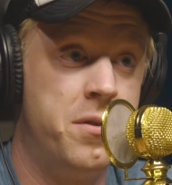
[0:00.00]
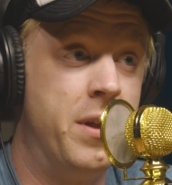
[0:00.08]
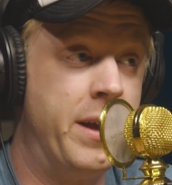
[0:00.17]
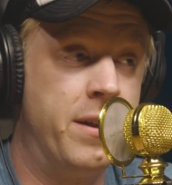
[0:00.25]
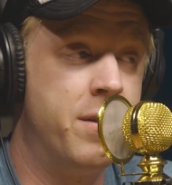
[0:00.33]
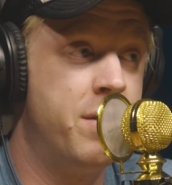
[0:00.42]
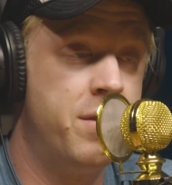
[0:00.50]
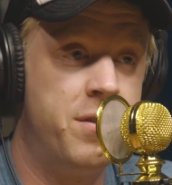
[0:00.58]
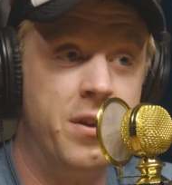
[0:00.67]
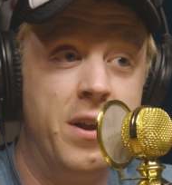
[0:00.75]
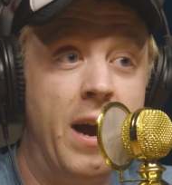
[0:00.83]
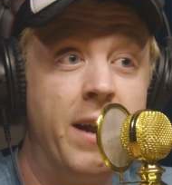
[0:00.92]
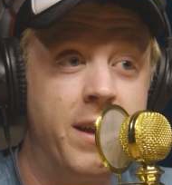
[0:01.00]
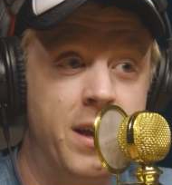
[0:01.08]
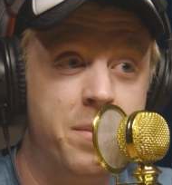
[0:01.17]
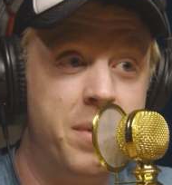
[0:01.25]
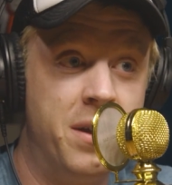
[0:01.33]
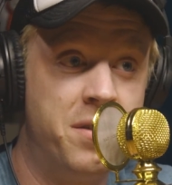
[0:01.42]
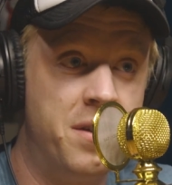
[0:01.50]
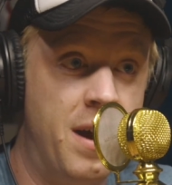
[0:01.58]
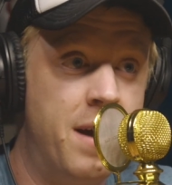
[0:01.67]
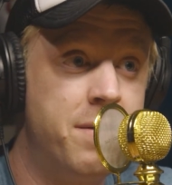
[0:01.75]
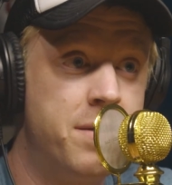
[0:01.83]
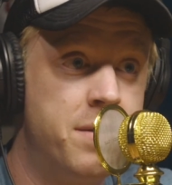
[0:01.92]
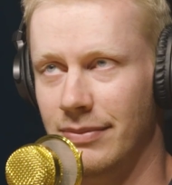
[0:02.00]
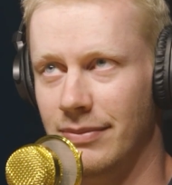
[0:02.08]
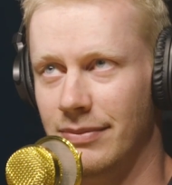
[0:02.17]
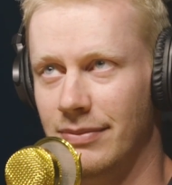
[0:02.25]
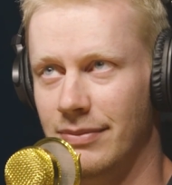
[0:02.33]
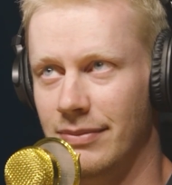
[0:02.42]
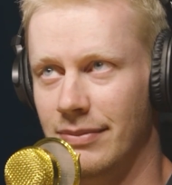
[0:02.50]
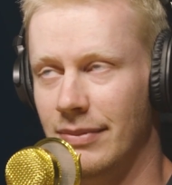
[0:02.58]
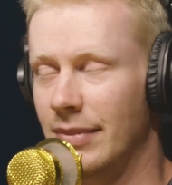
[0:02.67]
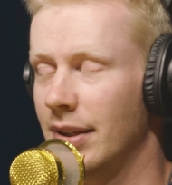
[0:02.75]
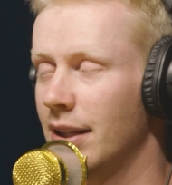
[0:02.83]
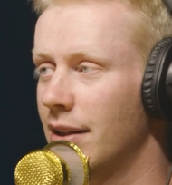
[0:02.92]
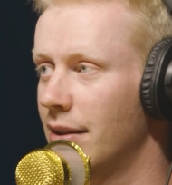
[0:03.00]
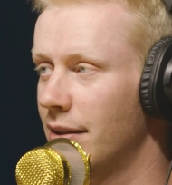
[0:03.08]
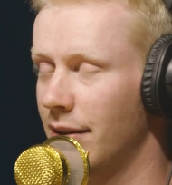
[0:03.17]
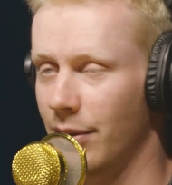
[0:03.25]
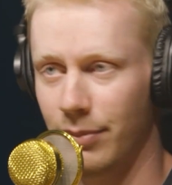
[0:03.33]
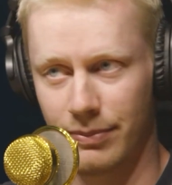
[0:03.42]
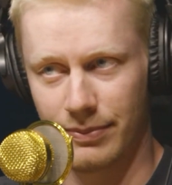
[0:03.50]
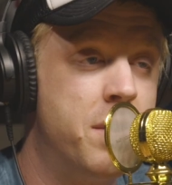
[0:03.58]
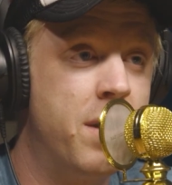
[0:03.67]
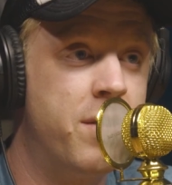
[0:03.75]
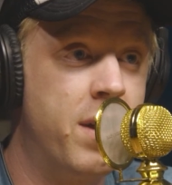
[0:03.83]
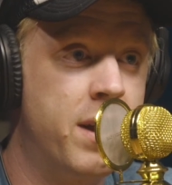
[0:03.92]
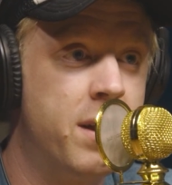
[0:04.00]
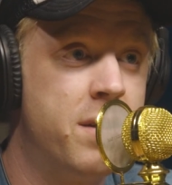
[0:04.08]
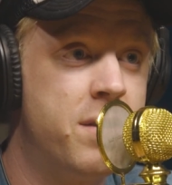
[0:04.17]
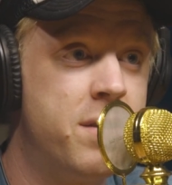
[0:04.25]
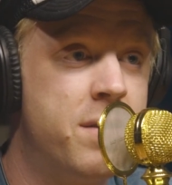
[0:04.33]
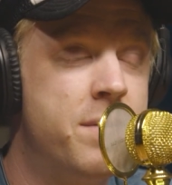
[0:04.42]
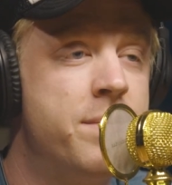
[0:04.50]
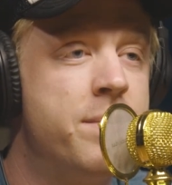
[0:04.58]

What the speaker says: Like to not get pissed off within the first 20 seconds?